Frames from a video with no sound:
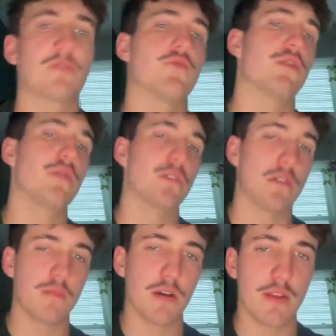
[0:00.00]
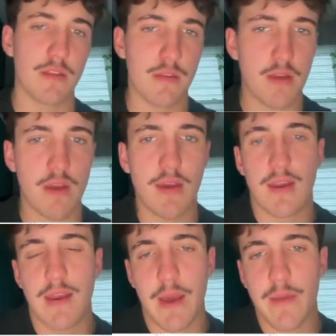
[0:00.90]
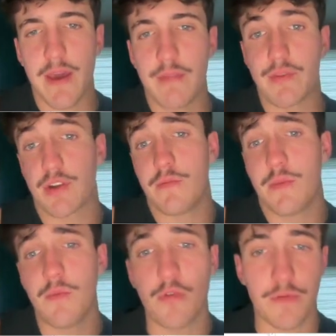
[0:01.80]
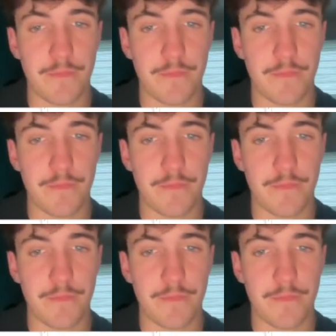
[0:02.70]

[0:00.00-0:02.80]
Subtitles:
$1,200 a month. Not bad, but could be more.